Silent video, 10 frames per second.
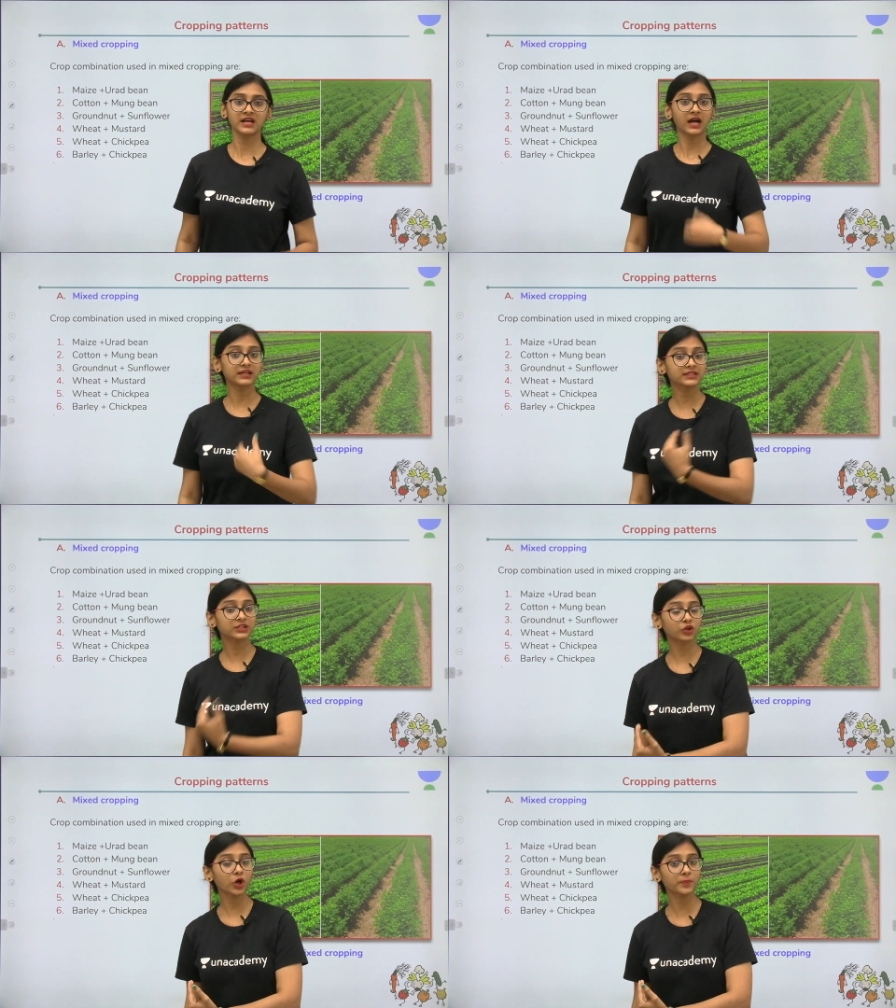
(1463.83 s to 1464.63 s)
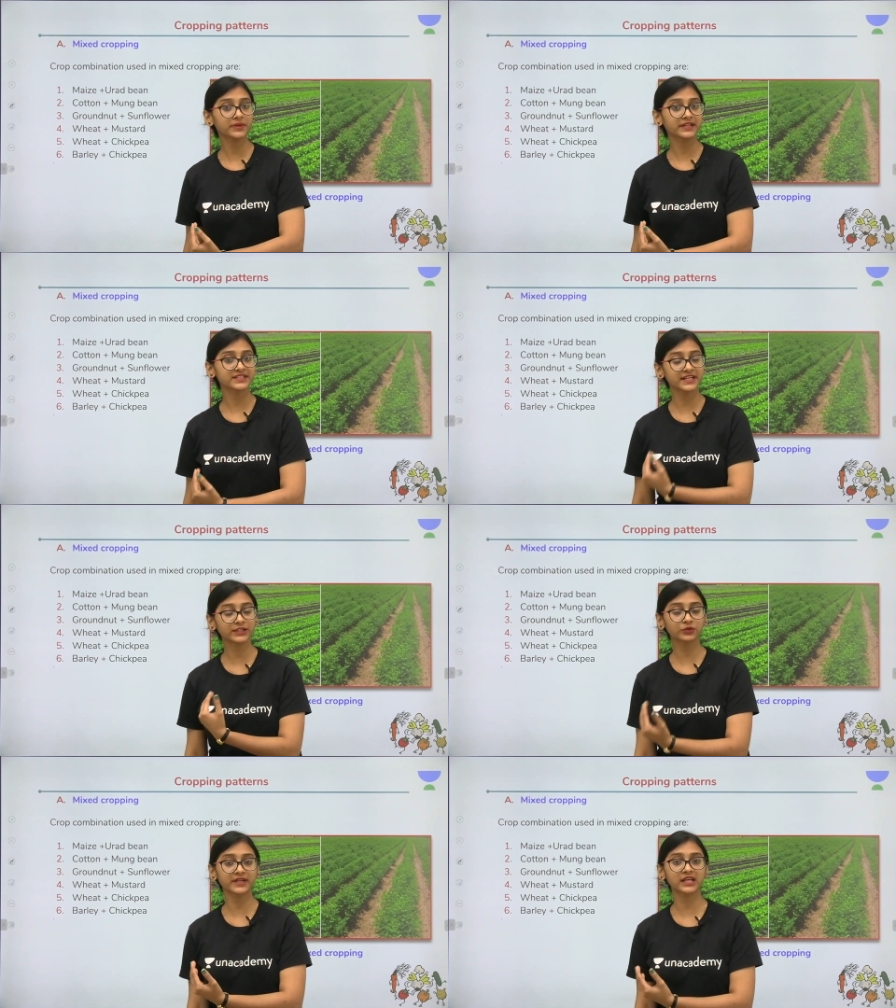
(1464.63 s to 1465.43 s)
Other crop, it
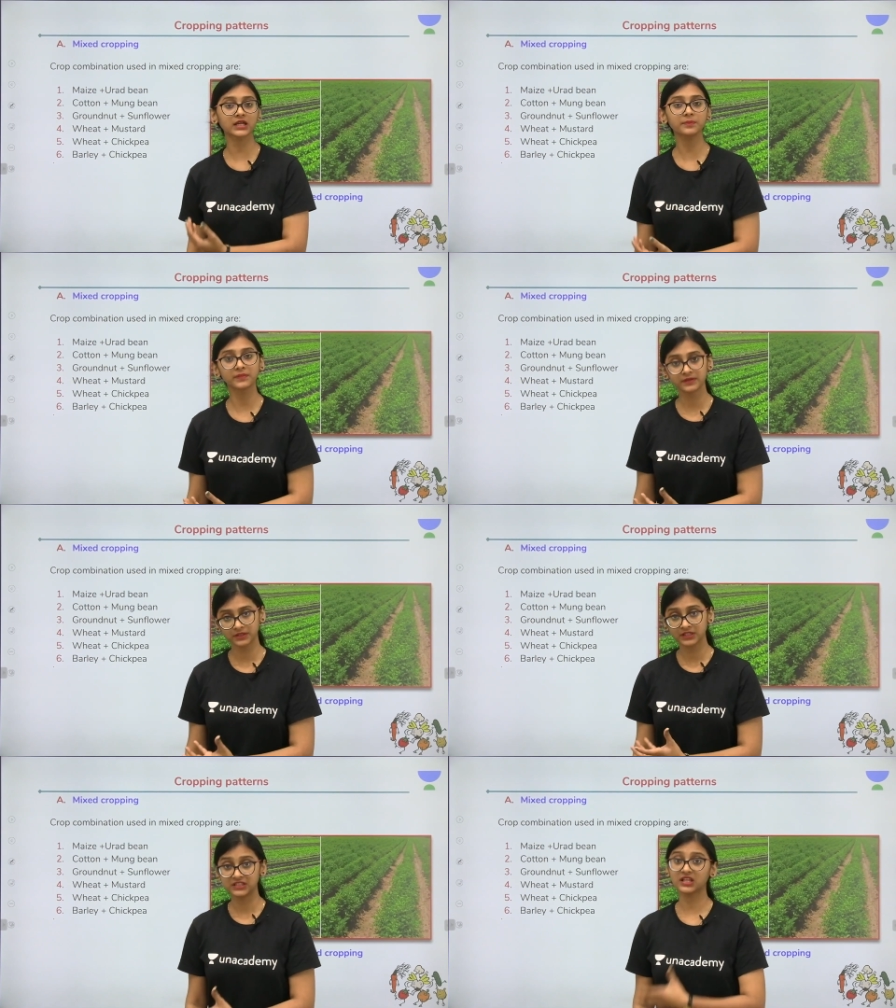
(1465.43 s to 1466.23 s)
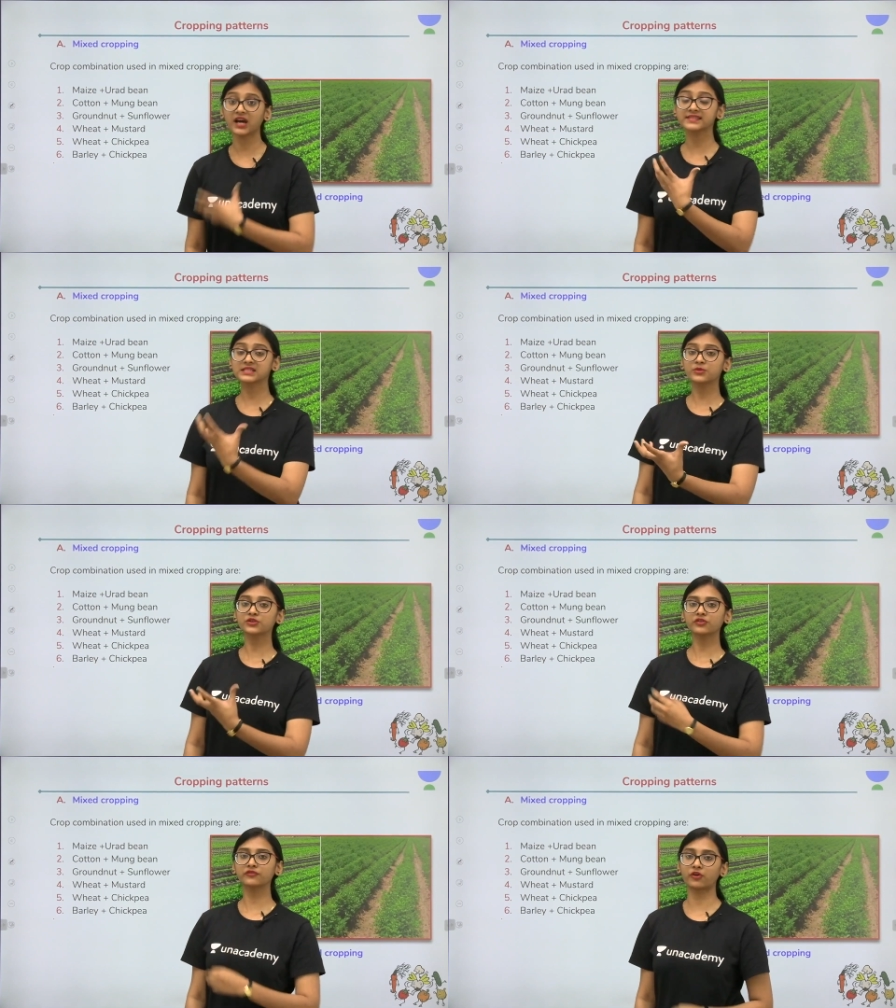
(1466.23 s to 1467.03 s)
need to take up large
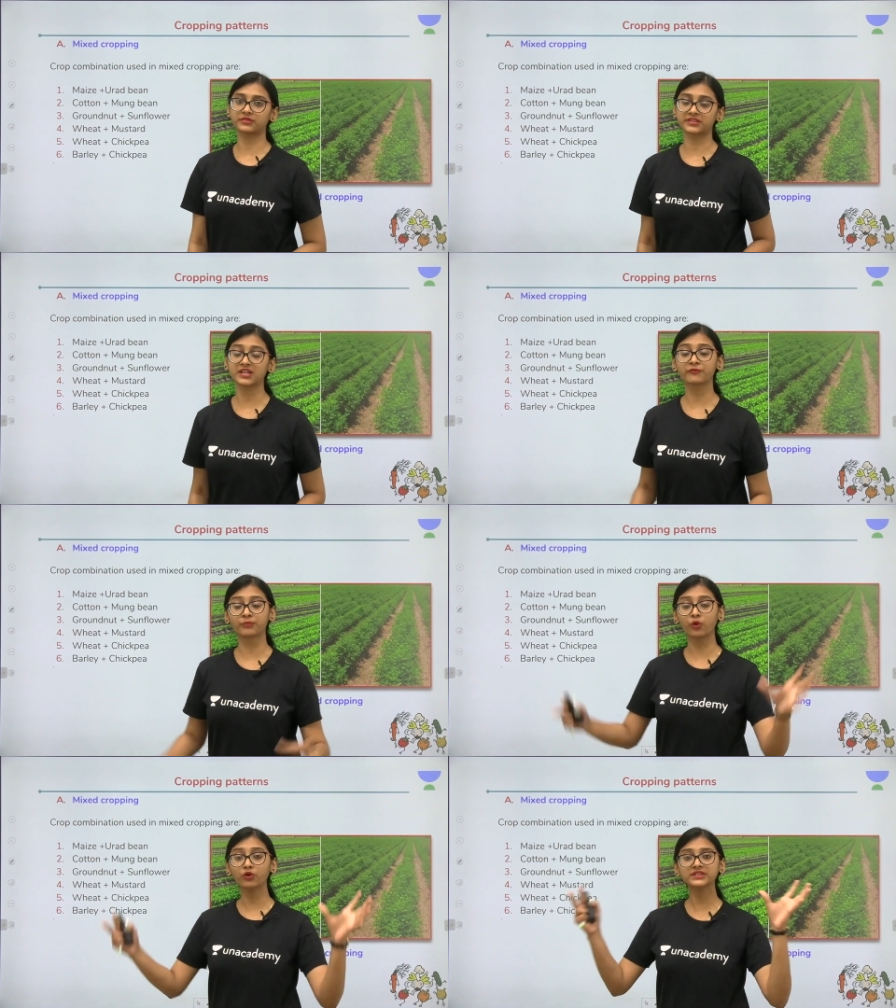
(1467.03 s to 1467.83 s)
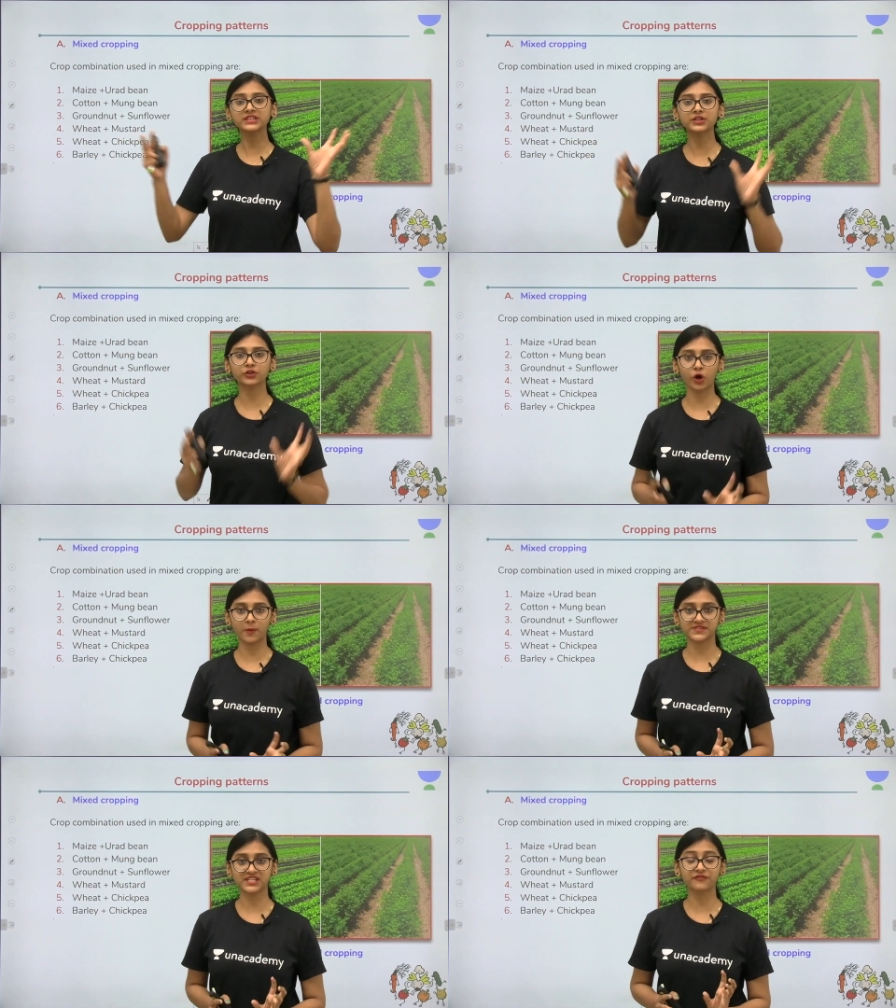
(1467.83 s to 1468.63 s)
amount of water. If both the
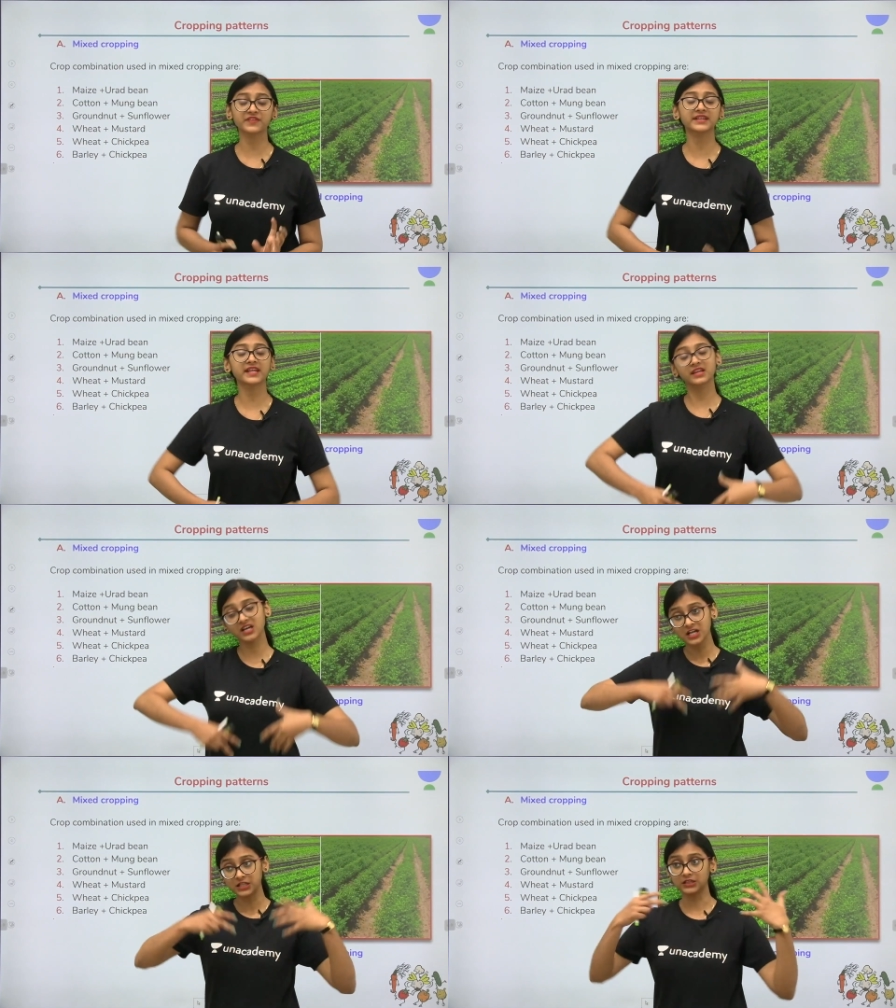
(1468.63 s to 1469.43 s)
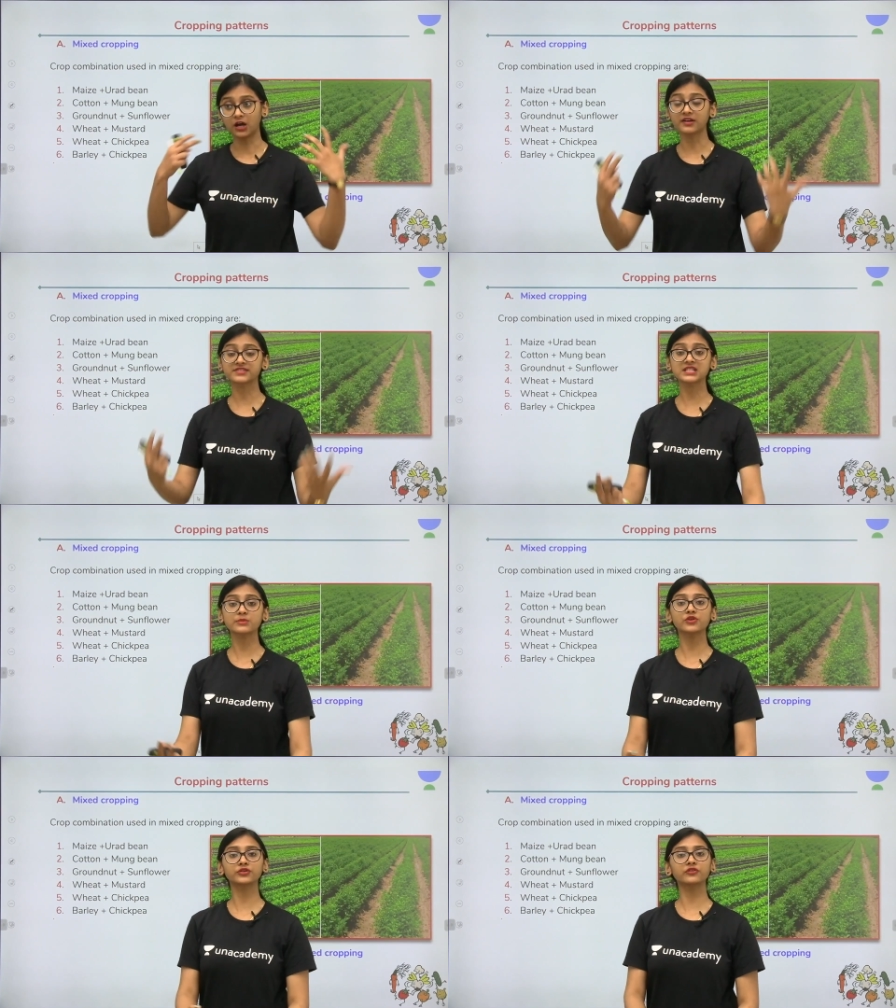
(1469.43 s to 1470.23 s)
crops, if they take larger
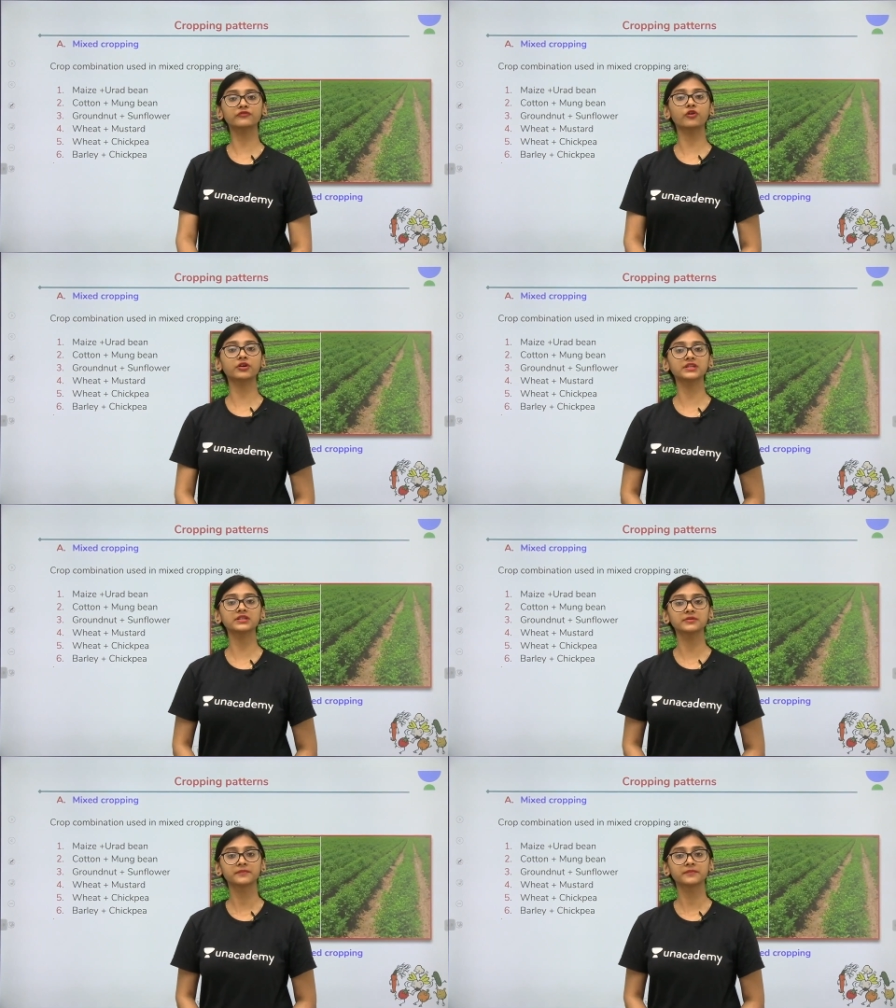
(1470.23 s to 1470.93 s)
amount of water,